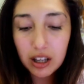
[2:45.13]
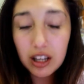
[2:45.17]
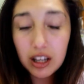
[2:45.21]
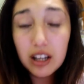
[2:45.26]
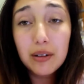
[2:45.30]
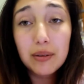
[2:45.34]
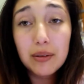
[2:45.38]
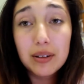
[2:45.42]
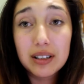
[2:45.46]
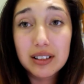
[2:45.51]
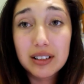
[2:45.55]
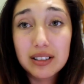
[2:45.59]

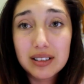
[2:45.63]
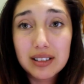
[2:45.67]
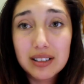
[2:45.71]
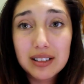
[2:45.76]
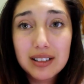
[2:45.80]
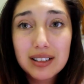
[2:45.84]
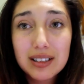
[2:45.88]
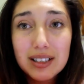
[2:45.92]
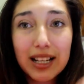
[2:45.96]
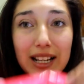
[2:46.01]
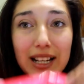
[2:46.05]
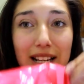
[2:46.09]
anyways,
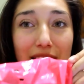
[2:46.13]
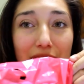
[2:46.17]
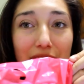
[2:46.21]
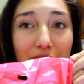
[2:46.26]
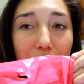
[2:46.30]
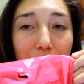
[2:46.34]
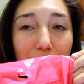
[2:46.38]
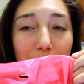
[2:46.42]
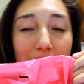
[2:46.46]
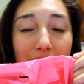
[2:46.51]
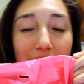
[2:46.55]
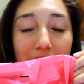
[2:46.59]
the
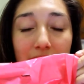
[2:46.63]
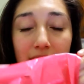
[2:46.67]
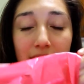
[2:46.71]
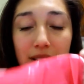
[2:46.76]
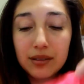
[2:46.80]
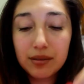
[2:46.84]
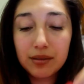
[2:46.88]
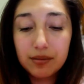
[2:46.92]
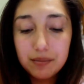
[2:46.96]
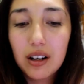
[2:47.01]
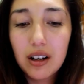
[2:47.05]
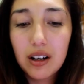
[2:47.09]
other one.
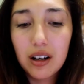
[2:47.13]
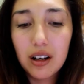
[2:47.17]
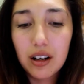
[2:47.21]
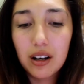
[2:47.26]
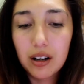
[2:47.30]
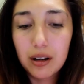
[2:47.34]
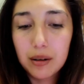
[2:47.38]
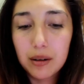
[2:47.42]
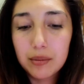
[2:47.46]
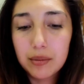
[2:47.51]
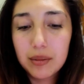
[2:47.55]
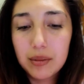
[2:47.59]

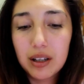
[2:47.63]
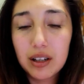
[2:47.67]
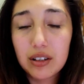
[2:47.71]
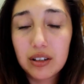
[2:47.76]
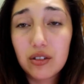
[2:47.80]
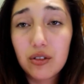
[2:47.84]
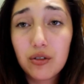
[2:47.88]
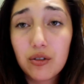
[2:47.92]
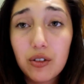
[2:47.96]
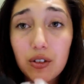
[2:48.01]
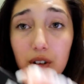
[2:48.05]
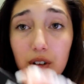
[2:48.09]
Um, yeah,
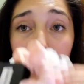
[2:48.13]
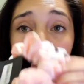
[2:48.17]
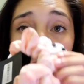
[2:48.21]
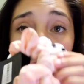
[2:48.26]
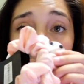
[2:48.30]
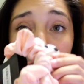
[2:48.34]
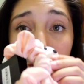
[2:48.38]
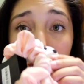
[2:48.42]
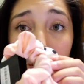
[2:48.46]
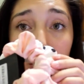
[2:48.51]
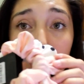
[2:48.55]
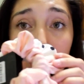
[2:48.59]
so Forever
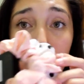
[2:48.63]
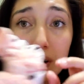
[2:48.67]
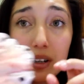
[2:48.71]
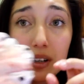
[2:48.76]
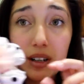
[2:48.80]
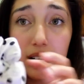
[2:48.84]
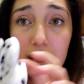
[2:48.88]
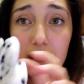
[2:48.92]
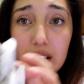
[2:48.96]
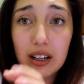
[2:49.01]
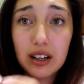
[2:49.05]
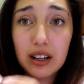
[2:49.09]

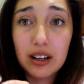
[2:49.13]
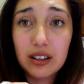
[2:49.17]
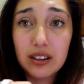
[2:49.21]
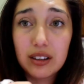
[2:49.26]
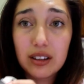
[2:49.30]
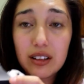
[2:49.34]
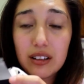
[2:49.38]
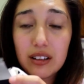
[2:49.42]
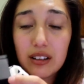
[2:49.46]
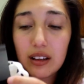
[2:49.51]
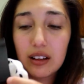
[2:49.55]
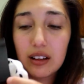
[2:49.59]
21, I got
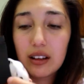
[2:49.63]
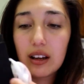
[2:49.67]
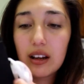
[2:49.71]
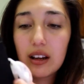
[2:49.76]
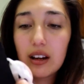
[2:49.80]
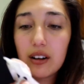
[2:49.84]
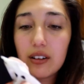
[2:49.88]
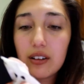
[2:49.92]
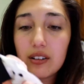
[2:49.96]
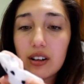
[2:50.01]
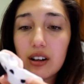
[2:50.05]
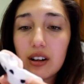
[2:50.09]
the, like, hair